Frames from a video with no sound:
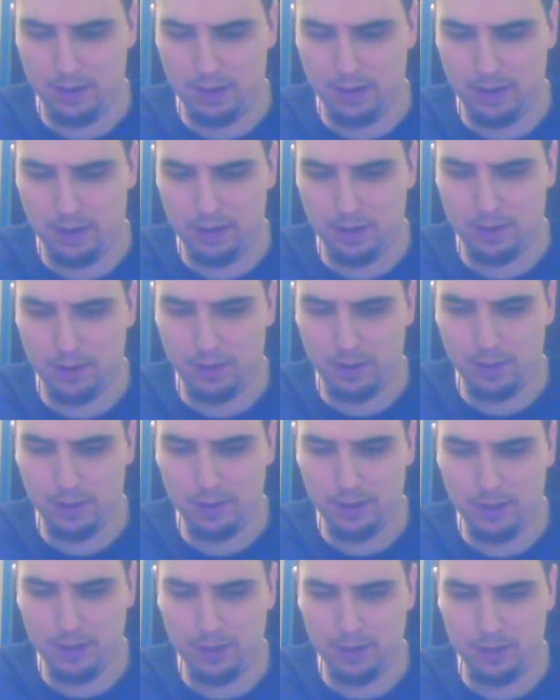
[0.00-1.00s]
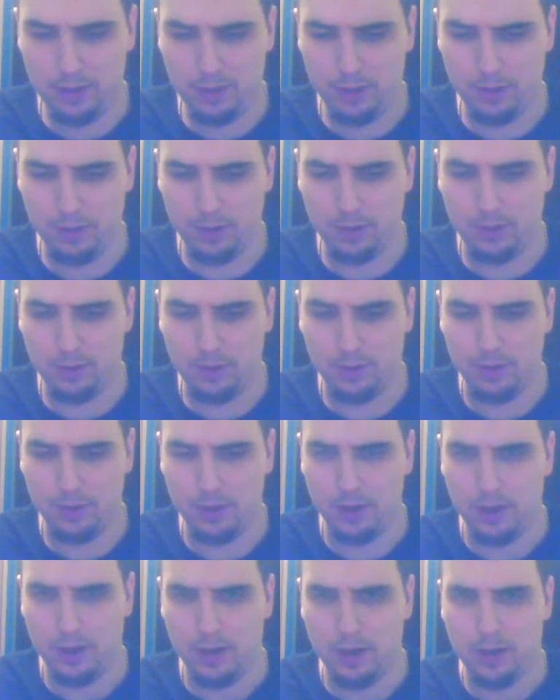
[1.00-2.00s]
It's only
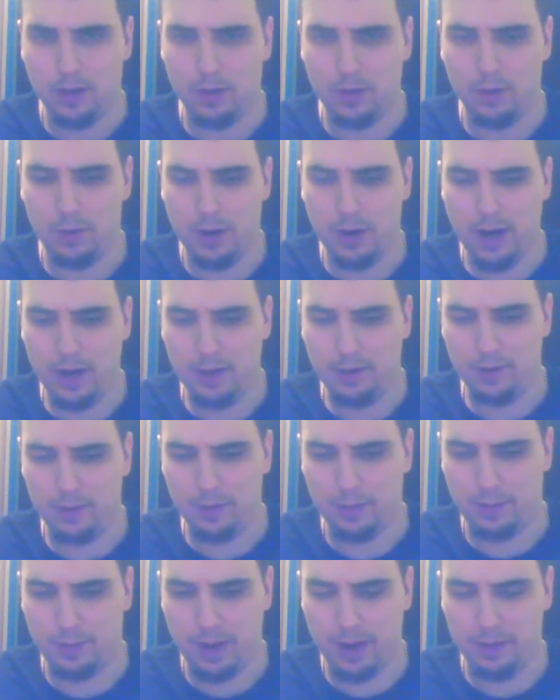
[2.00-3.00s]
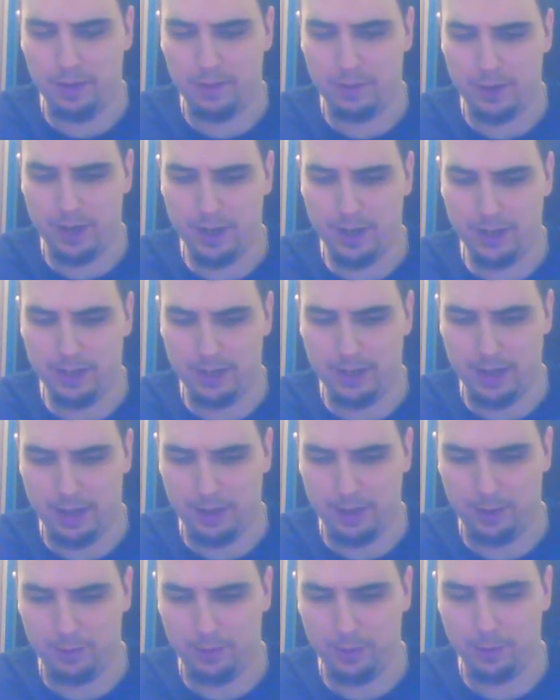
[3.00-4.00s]
to wait for my friend
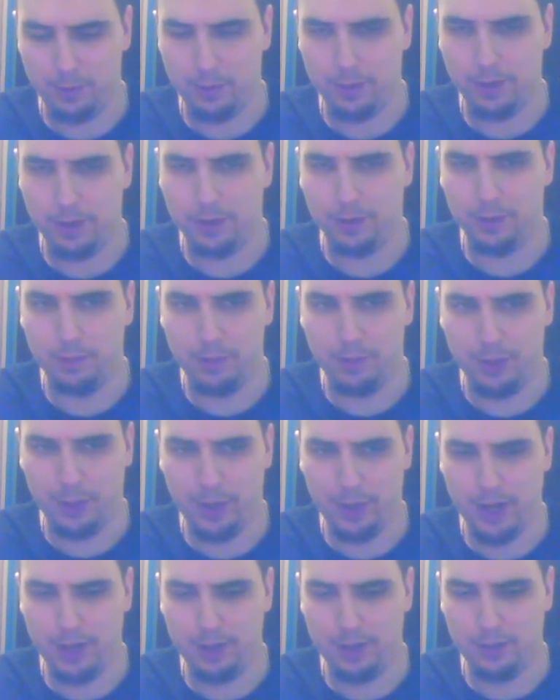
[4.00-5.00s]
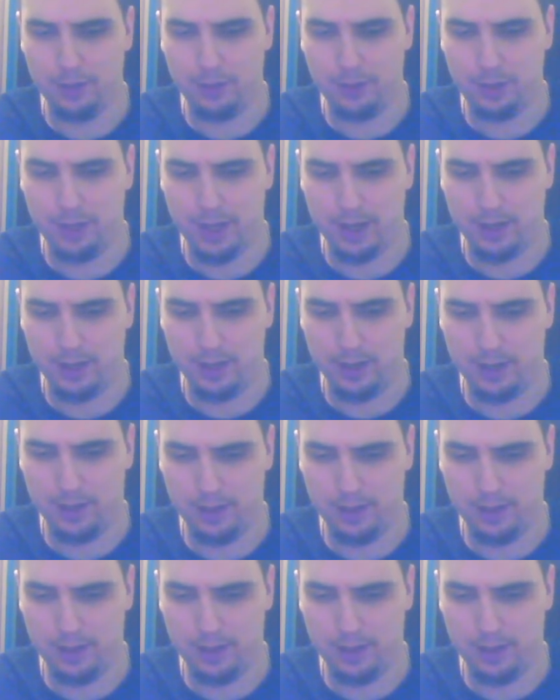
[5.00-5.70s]
and we will be ready to start.